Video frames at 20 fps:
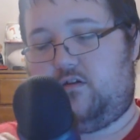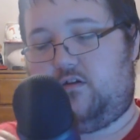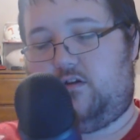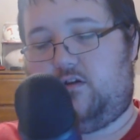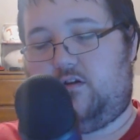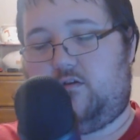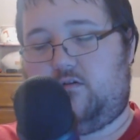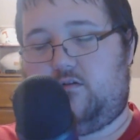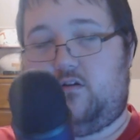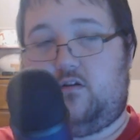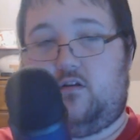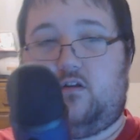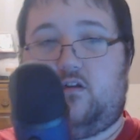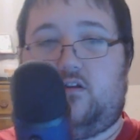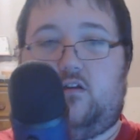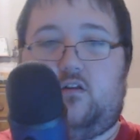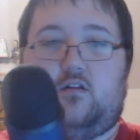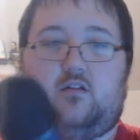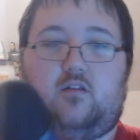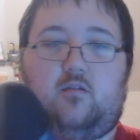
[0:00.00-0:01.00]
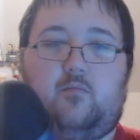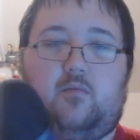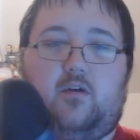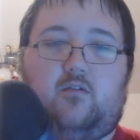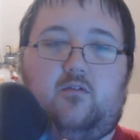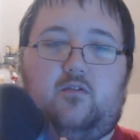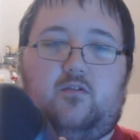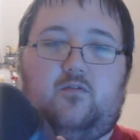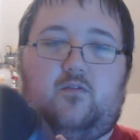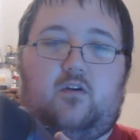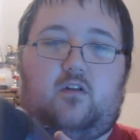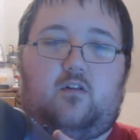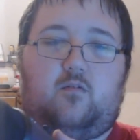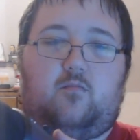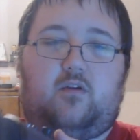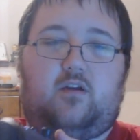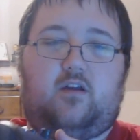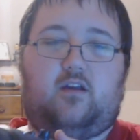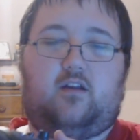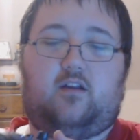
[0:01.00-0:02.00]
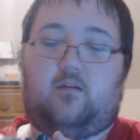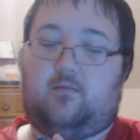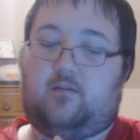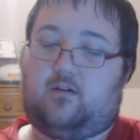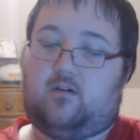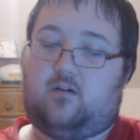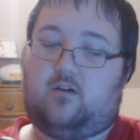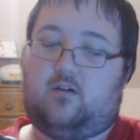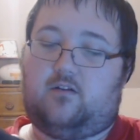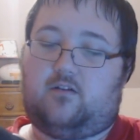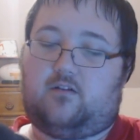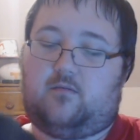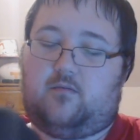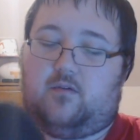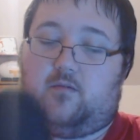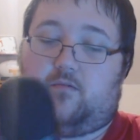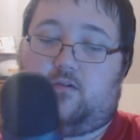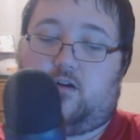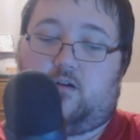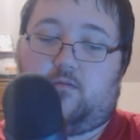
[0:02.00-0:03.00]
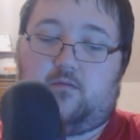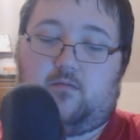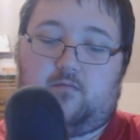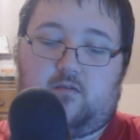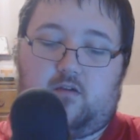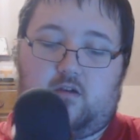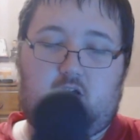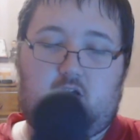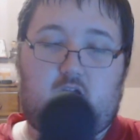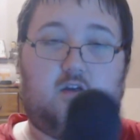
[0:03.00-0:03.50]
you know, the mic was falling back, and I'm like, oh, this could be a problem.